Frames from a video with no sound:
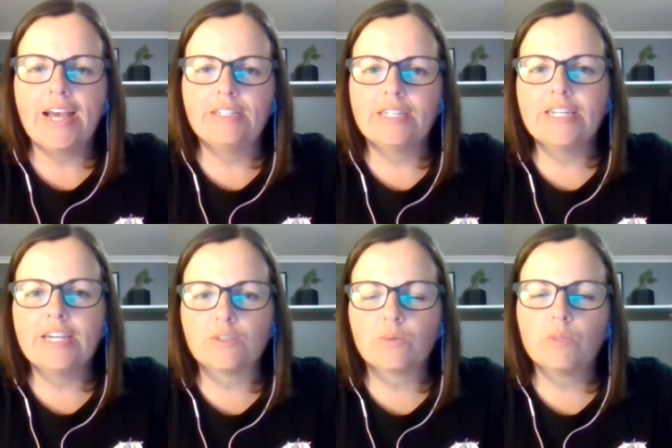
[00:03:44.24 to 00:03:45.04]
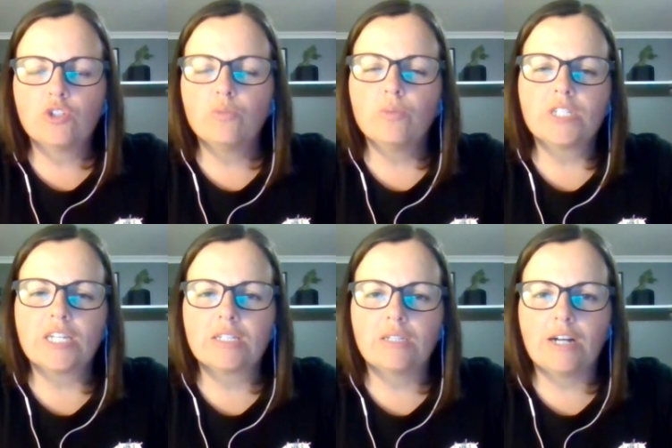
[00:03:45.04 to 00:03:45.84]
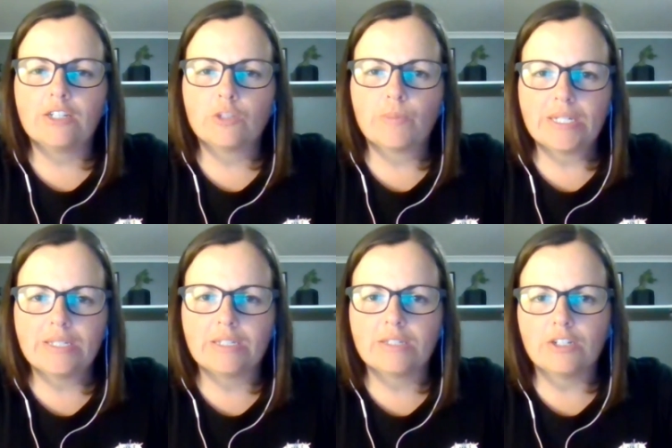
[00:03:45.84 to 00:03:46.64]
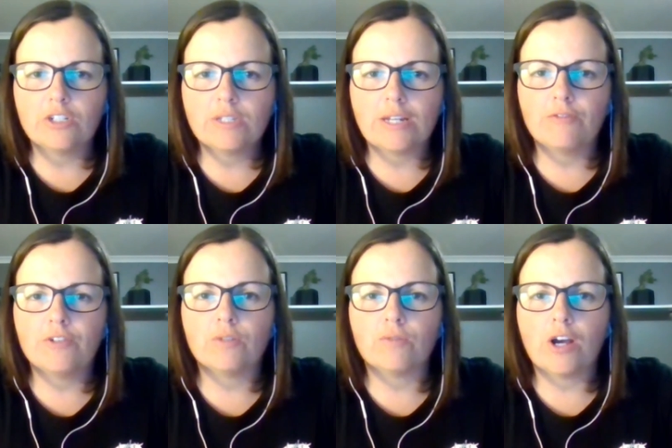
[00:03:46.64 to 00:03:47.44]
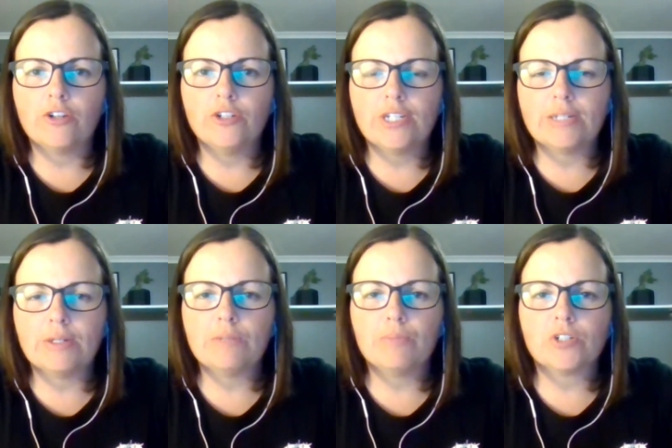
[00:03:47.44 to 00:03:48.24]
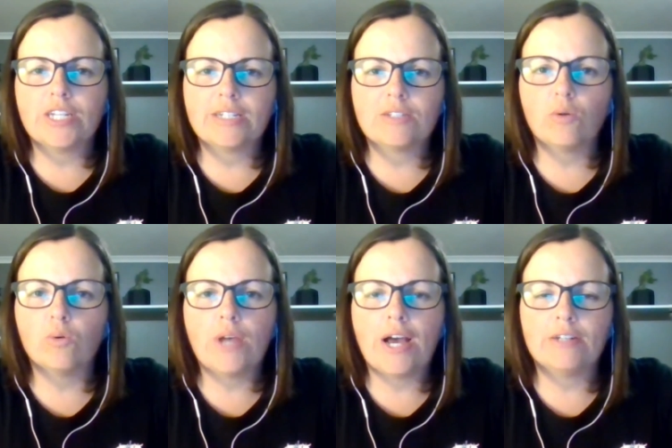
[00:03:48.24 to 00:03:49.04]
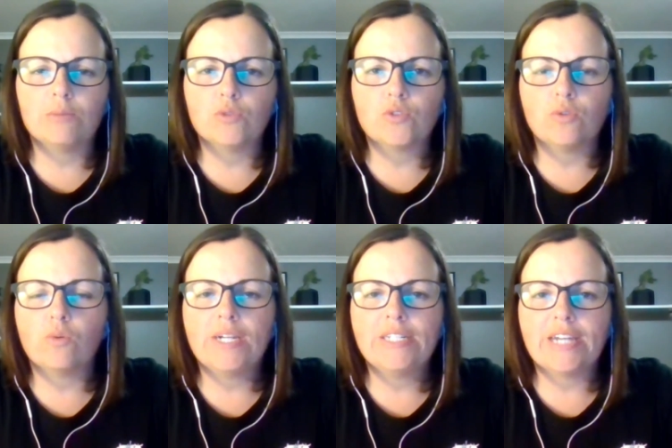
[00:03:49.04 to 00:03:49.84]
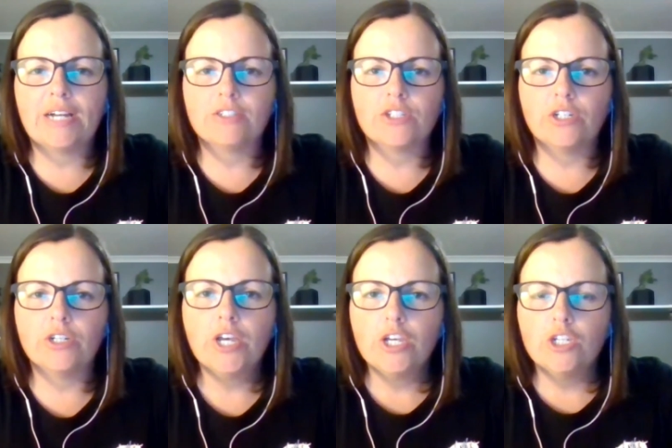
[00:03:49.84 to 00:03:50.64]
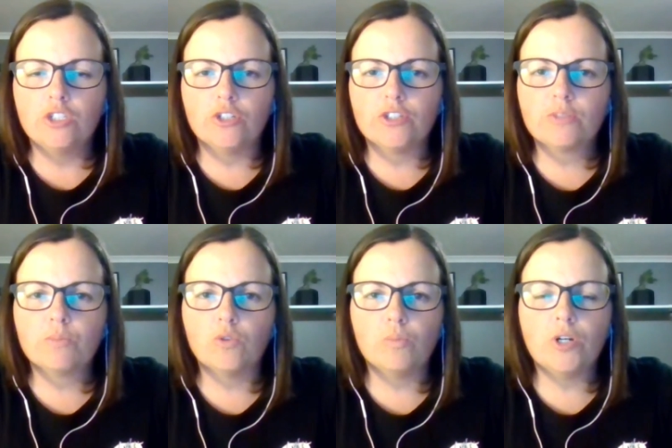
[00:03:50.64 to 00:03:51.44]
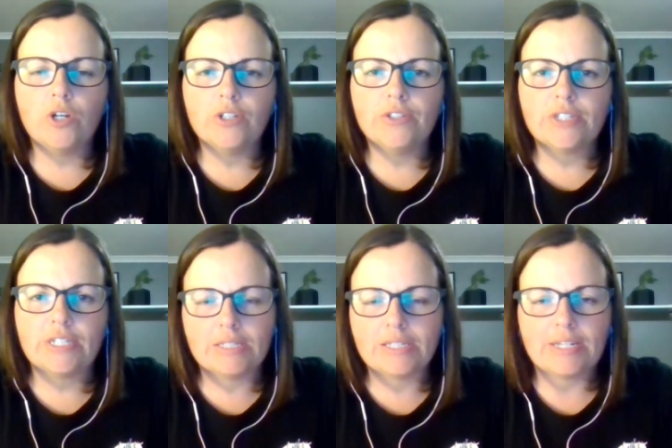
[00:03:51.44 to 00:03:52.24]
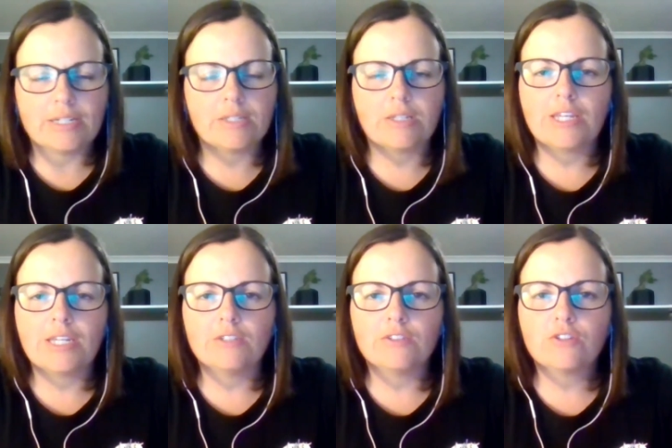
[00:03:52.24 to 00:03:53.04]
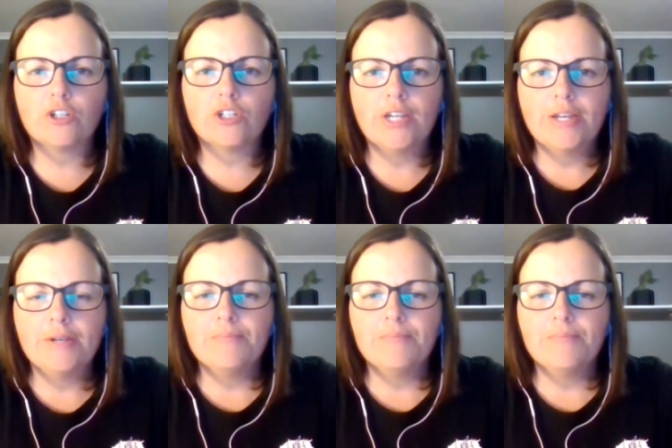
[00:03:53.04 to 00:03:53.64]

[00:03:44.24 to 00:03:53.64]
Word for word: And yes, when we do protect the large species such as elephant and rhino, it, it protects all the animals all the way down to, you know, small birds and insects and things. So